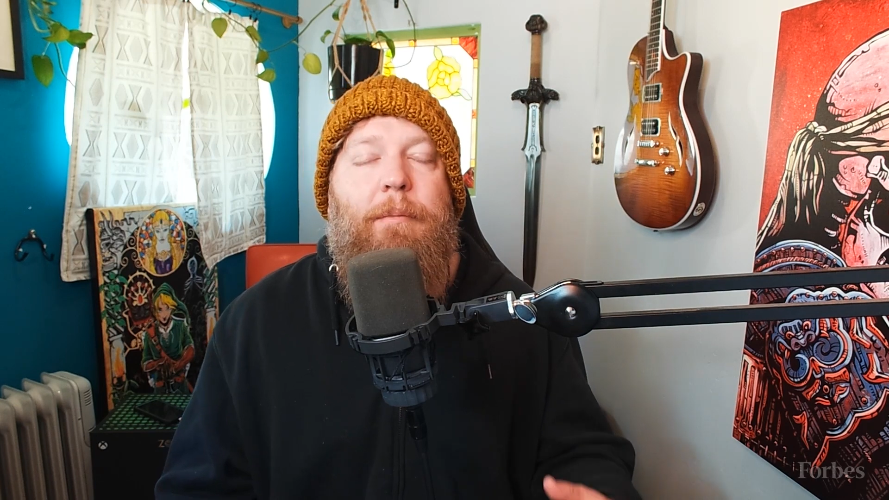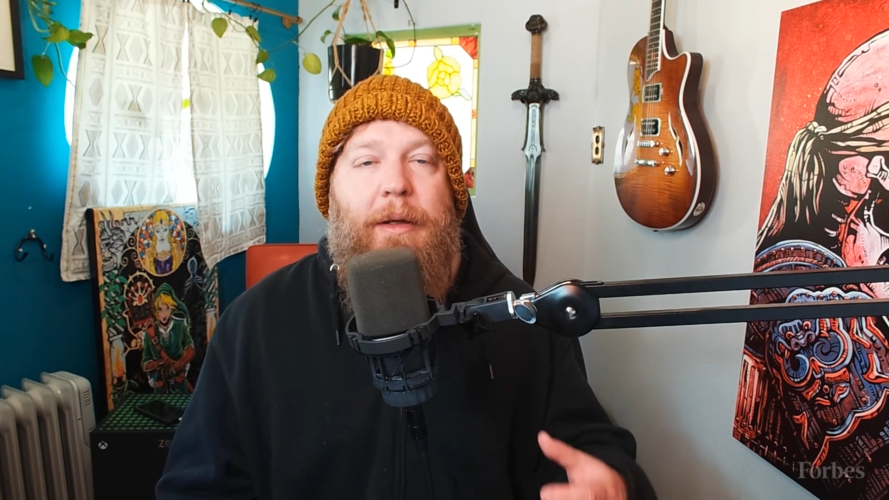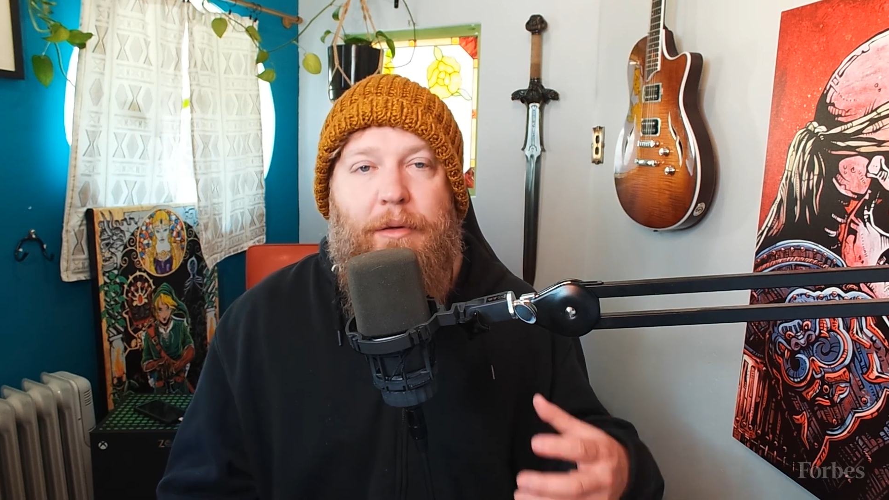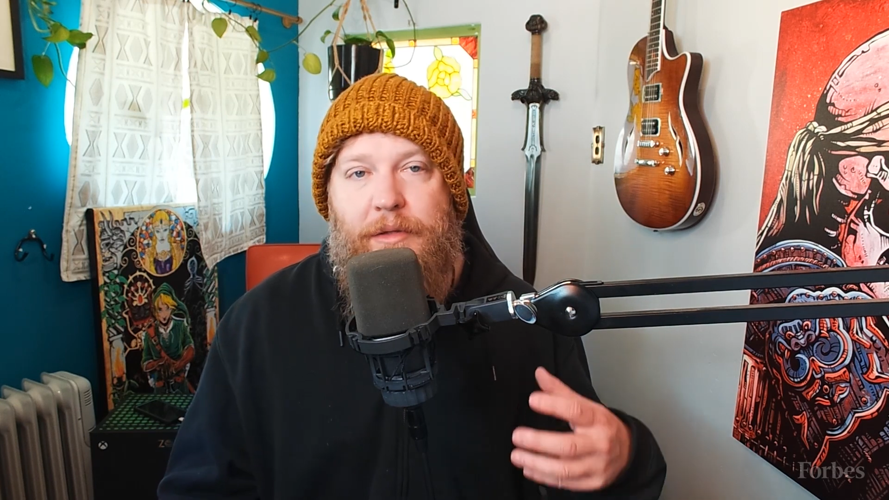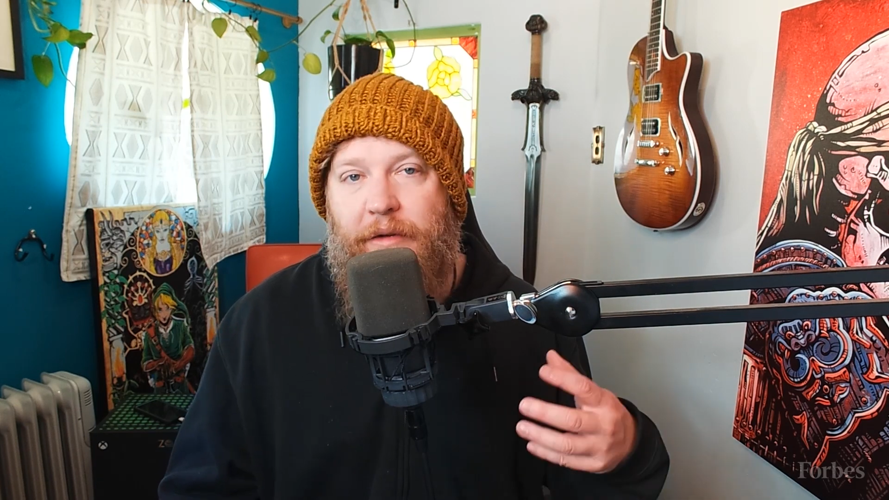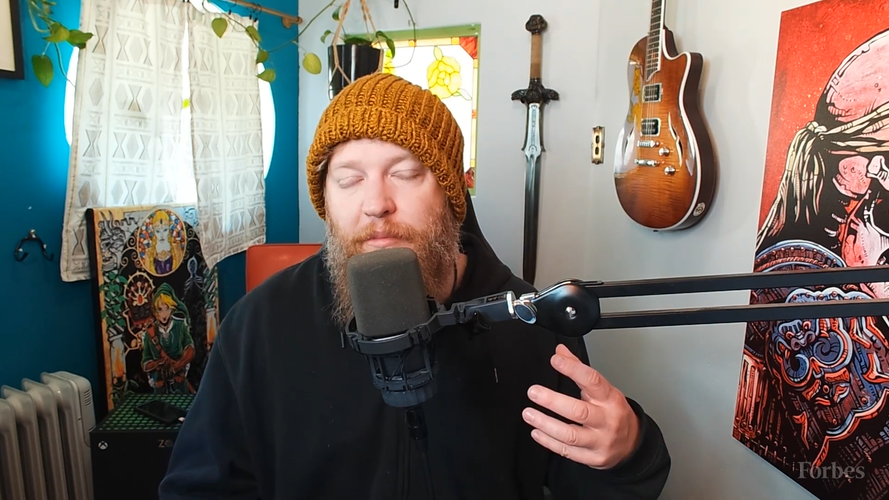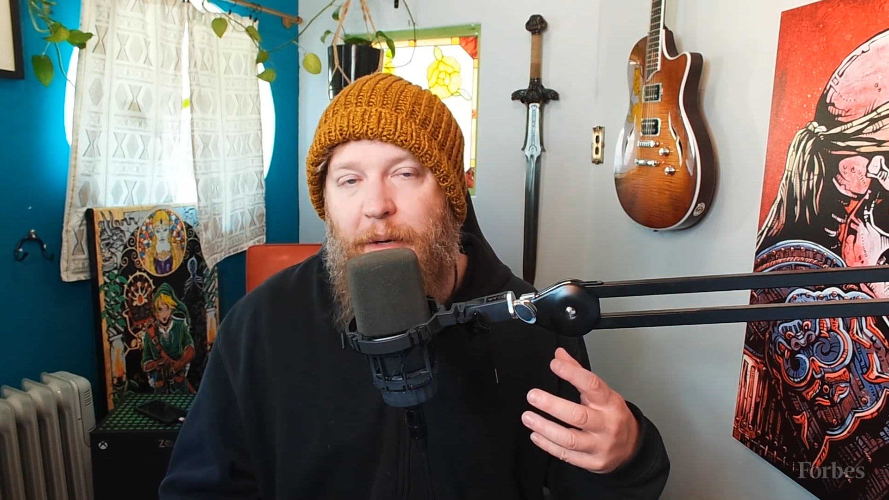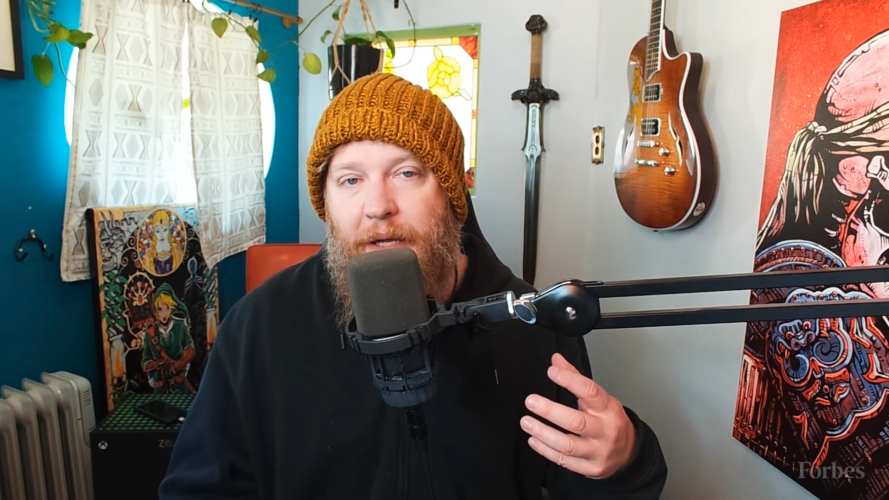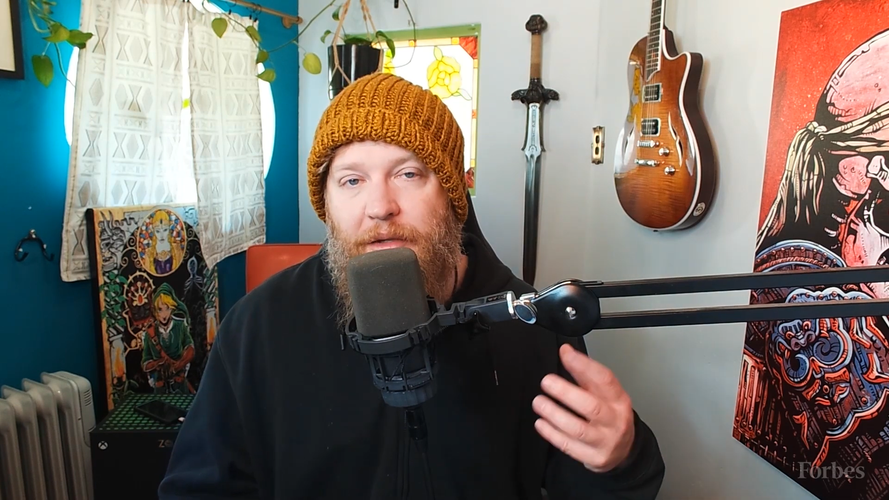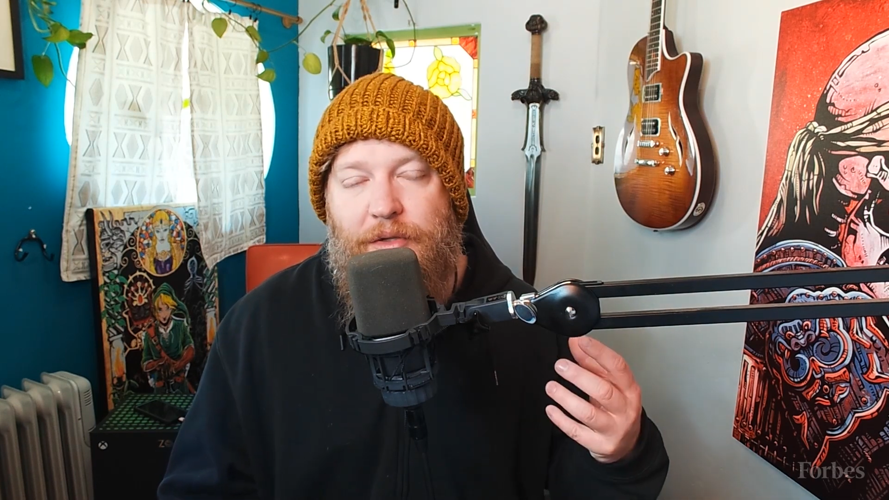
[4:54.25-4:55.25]
Microsoft
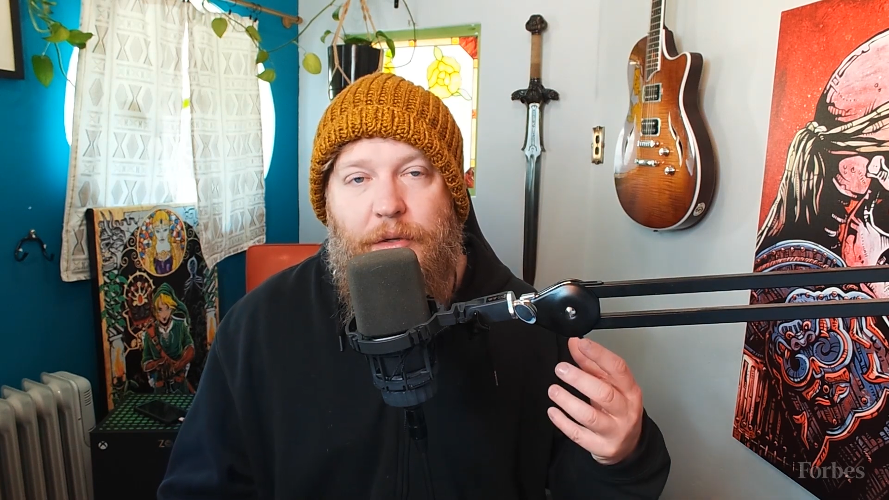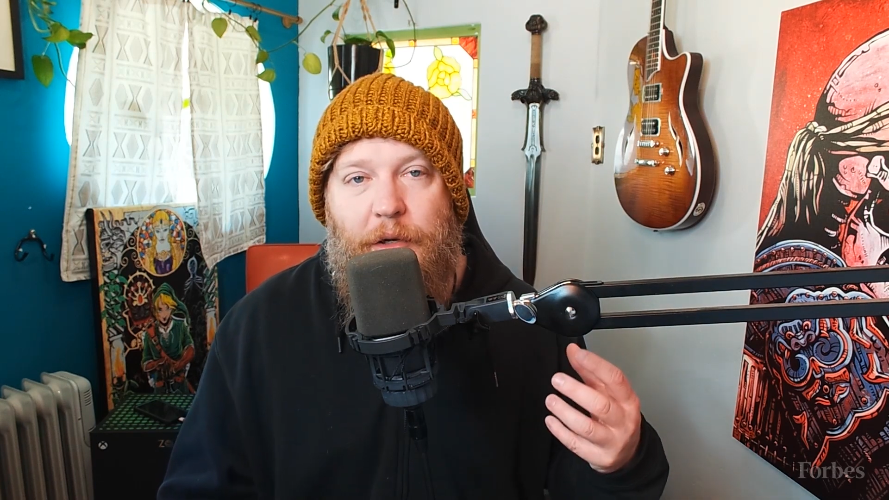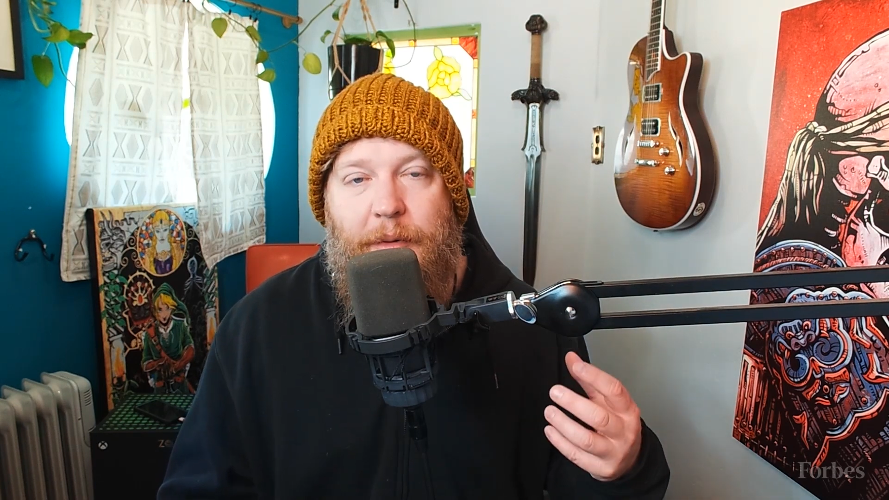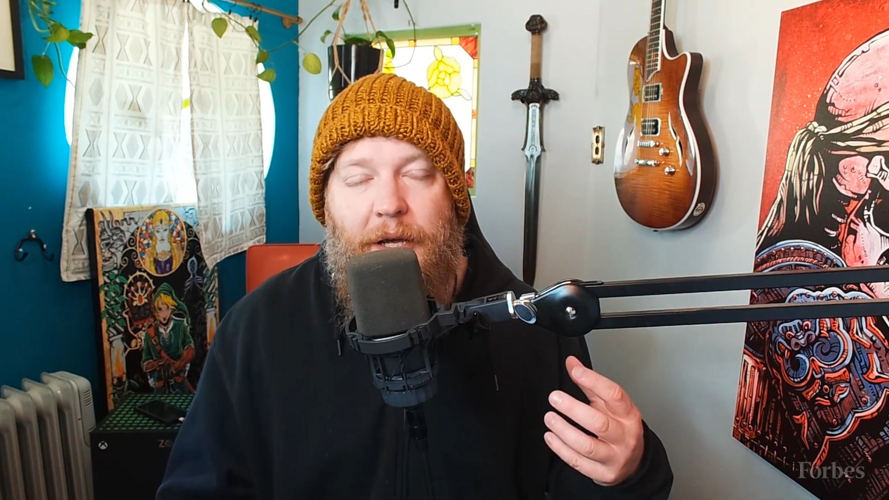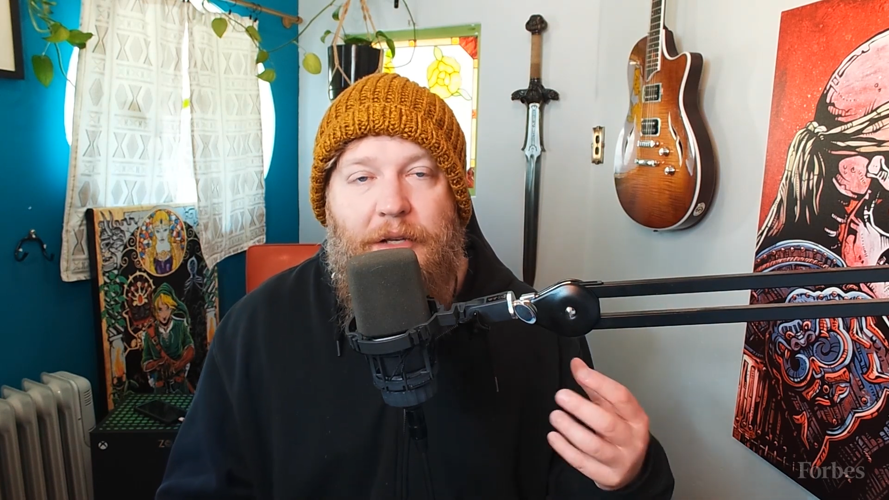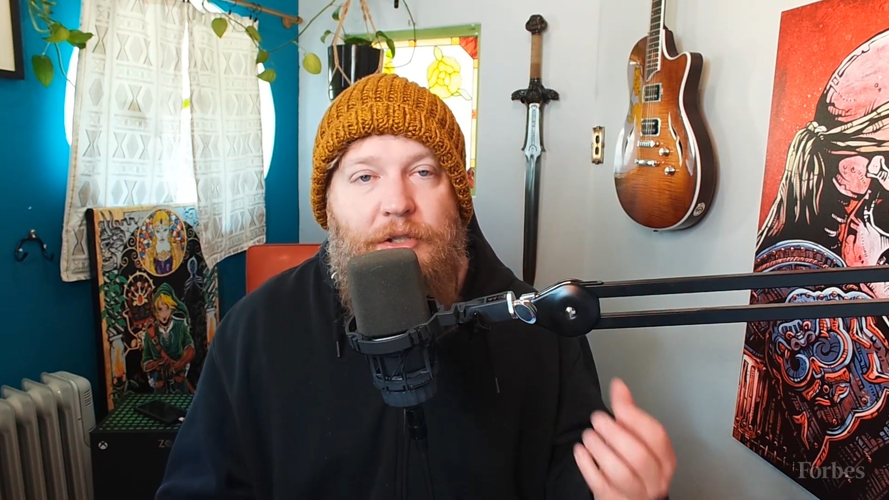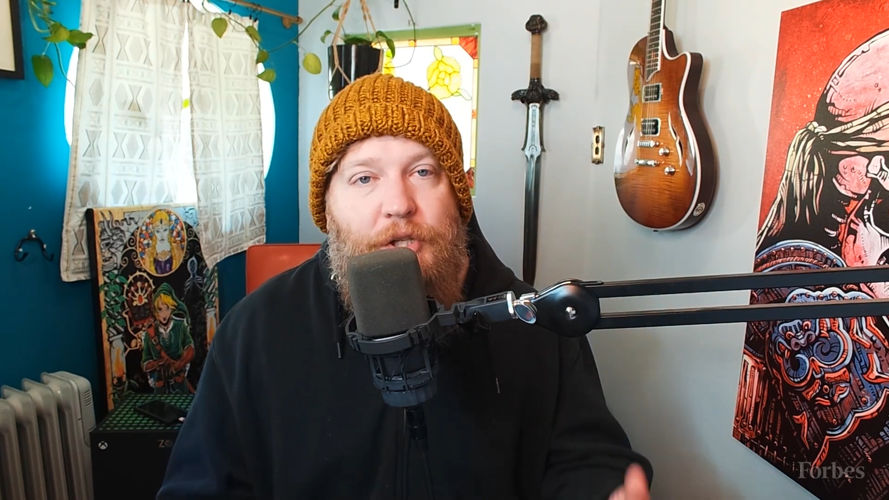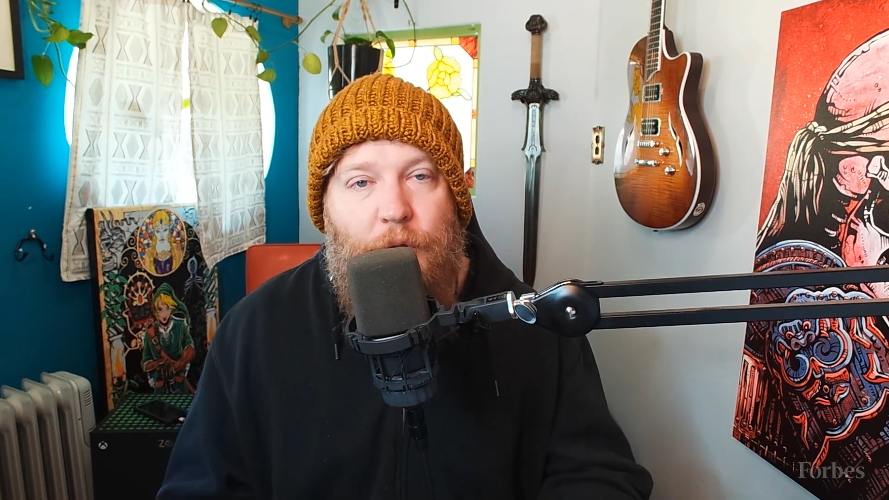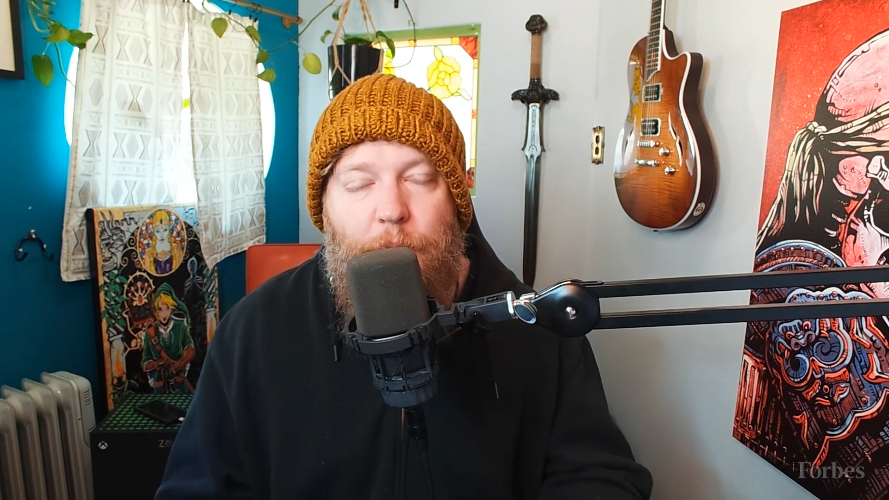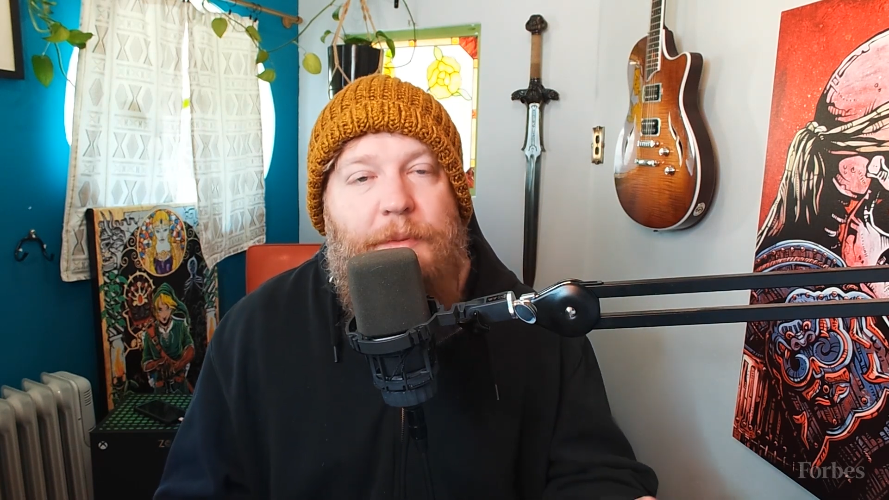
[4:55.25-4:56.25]
buying the studio behind
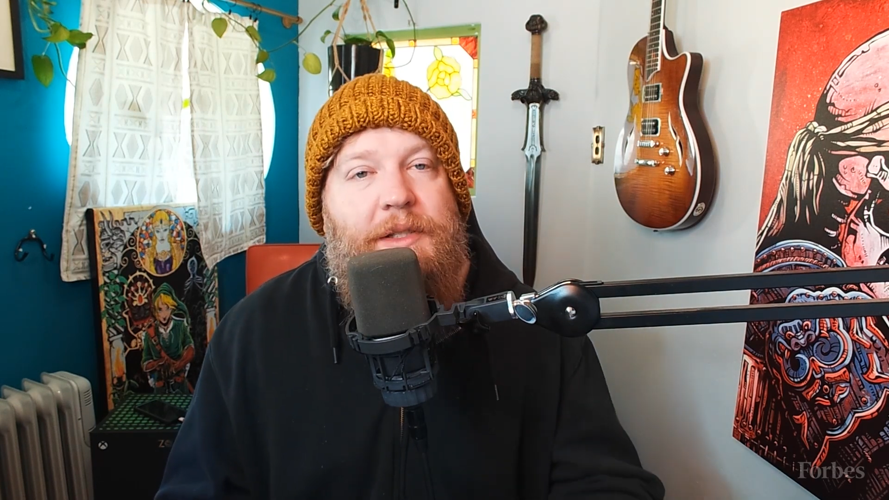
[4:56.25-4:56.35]
Doom,